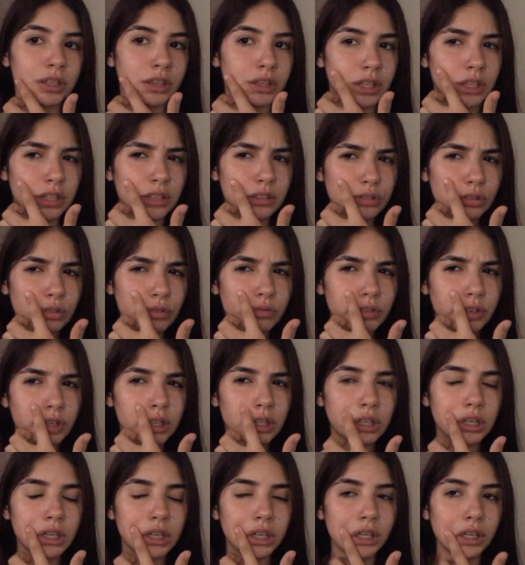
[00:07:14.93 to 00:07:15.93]
things over
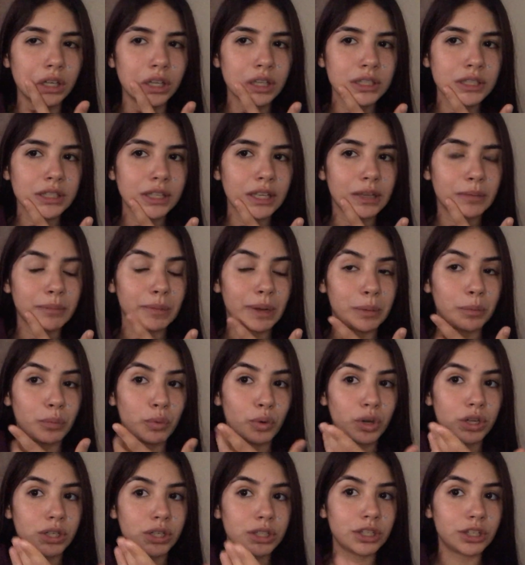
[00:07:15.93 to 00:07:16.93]
here it looks like my
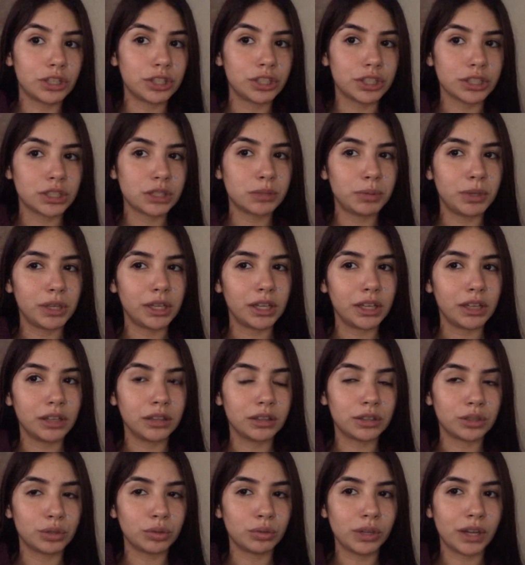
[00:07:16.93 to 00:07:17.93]
pores are just peeking
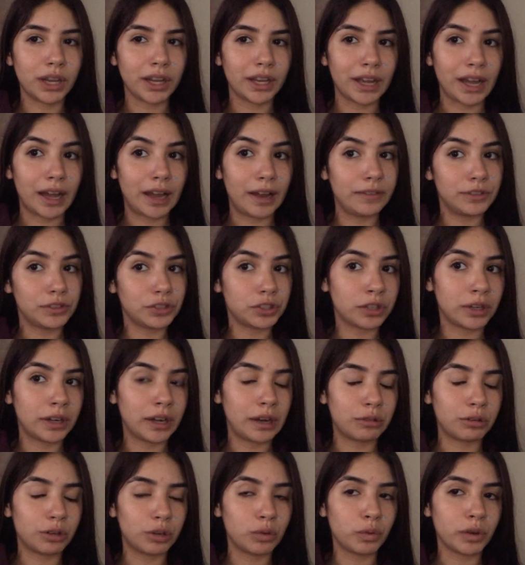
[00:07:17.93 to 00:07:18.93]
through like after an
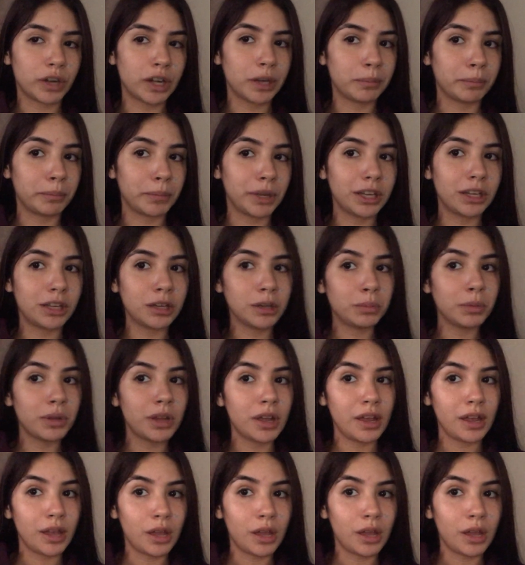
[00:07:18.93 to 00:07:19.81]
hour wearing makeup